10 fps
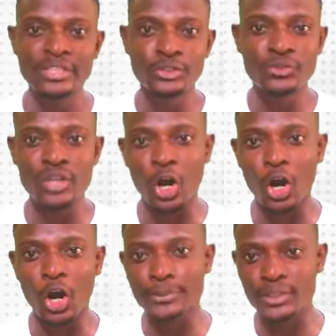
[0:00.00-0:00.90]
choose the
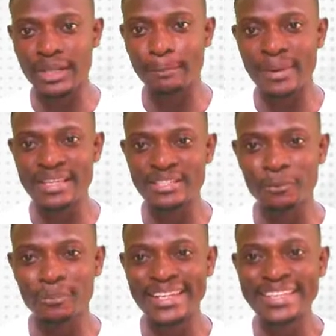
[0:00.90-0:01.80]
option that best
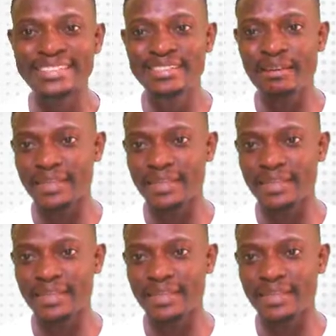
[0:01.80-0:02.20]
completes